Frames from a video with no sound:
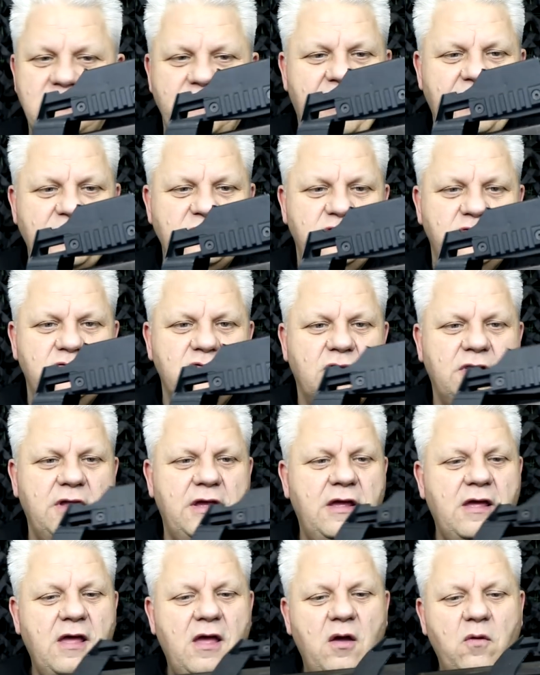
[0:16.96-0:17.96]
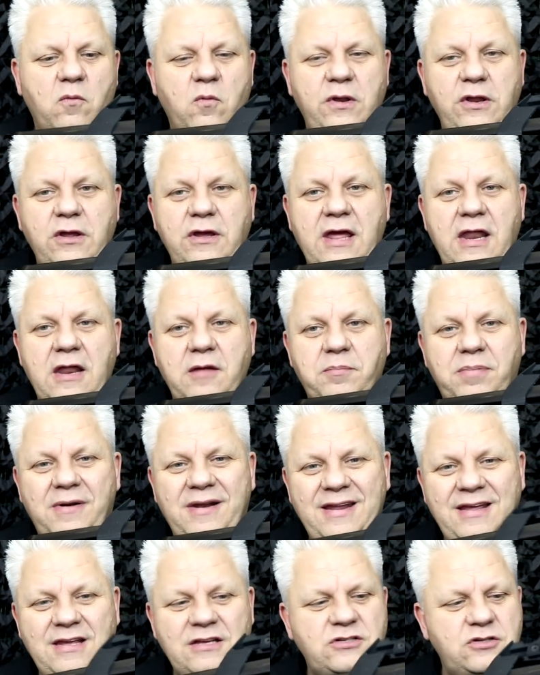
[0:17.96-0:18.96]
of extras on it. When you get it,
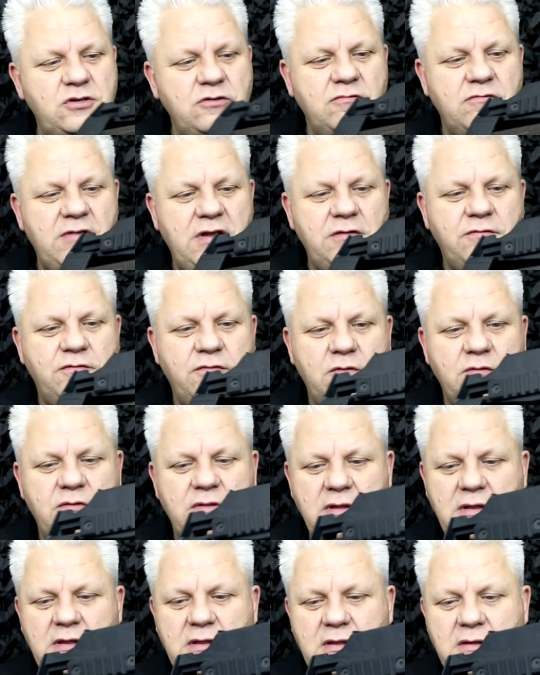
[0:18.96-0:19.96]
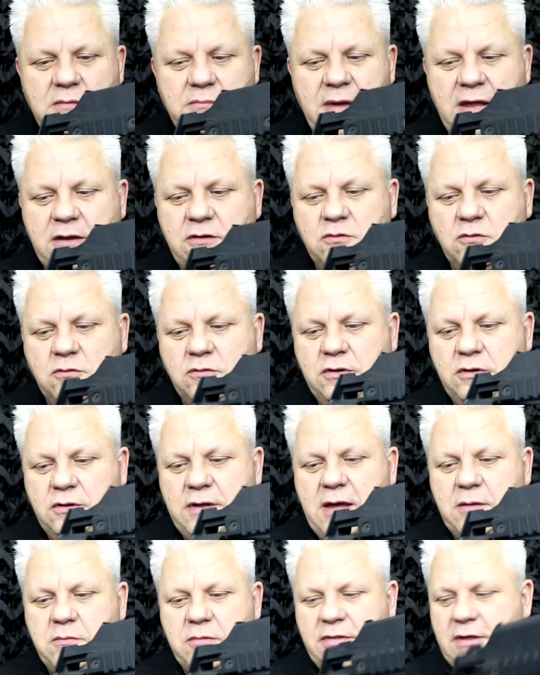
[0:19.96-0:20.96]
please do read through the manual you
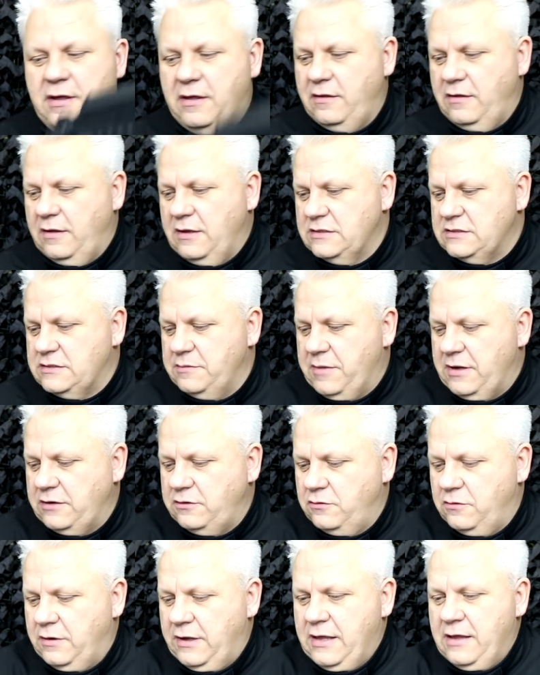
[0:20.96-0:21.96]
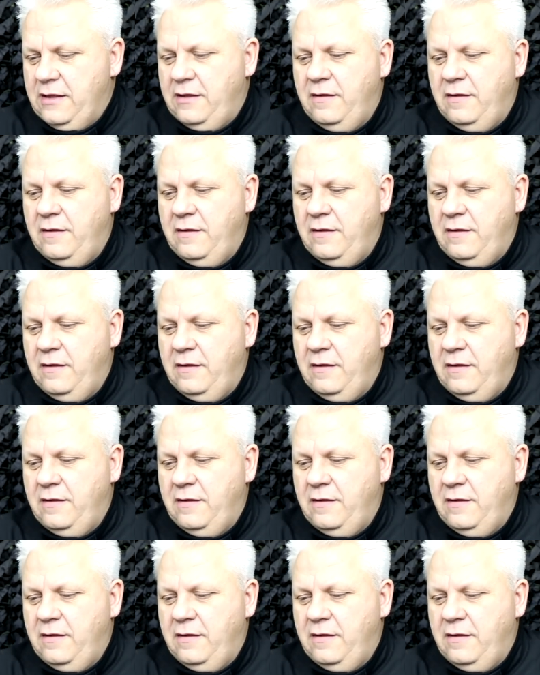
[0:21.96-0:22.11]
get with it. Here's the manual here.